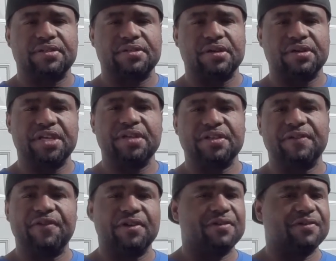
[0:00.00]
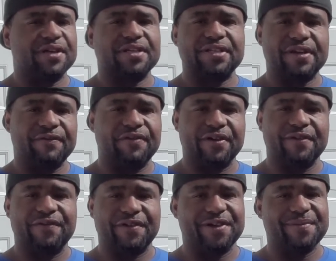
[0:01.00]
to keep these fiddle crackers. They're
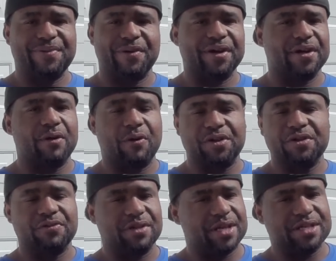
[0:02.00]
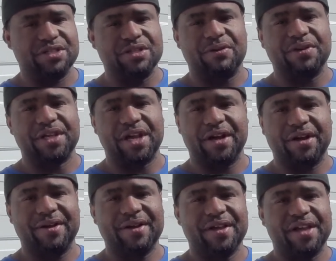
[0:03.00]
very, very important. Or you, unless you don't
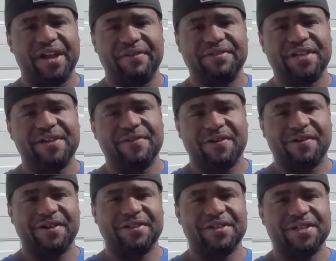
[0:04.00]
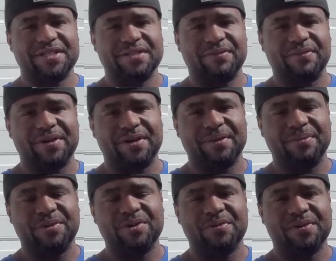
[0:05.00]
care, every day you want to go out there get some
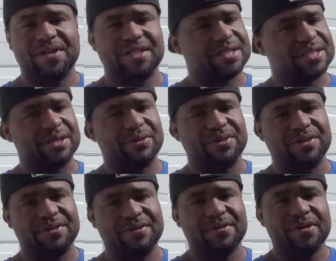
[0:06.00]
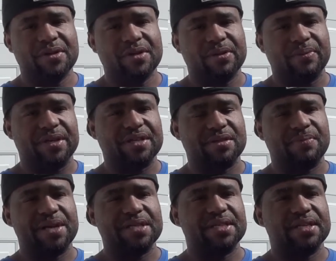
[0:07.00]
um, new ones. It's on you, but it's the
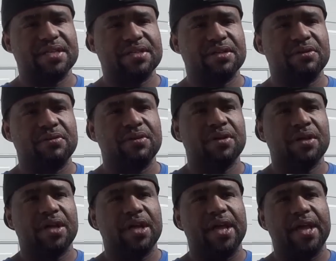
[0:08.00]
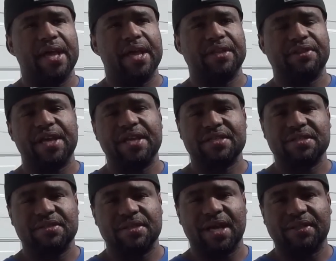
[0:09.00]
best thing to do. And
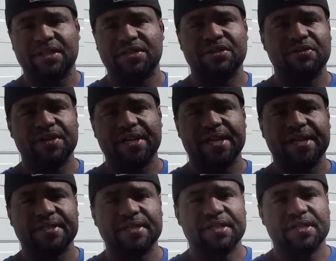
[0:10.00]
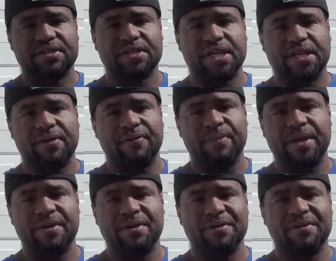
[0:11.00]
things not to do is check a
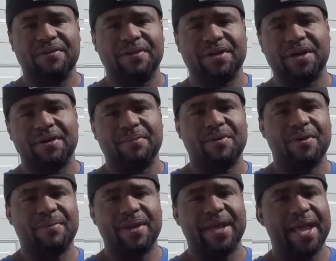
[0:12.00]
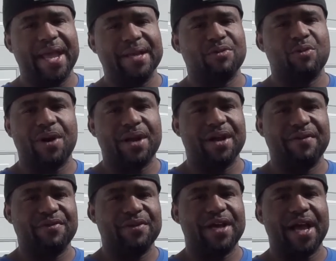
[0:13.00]
minnow, cut them or menhaden or
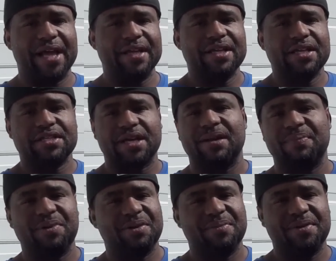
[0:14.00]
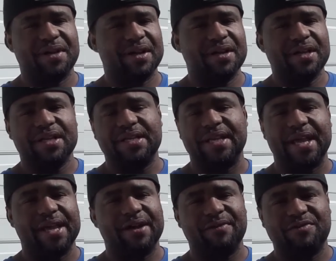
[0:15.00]
whatever you got. Try to put them in there.
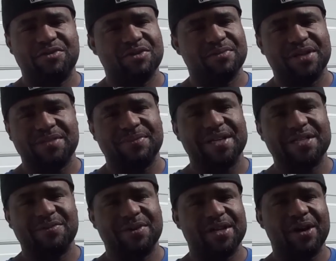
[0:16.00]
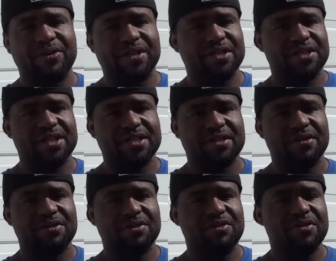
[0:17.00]
Dang, too much mess with it. On that disc
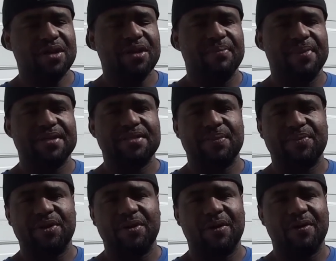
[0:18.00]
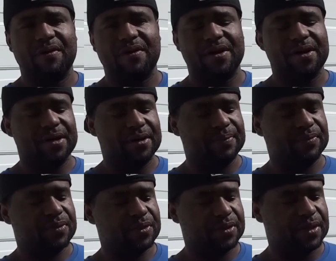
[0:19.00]
gonna do mess up your whole um,
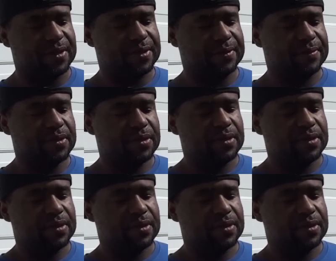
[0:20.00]
your um,